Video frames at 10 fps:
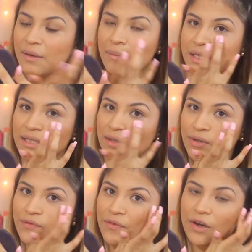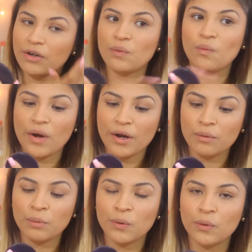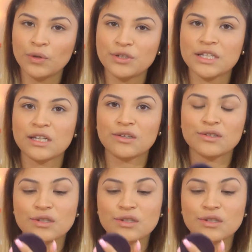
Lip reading: it makes it look very wearable. Your skin looks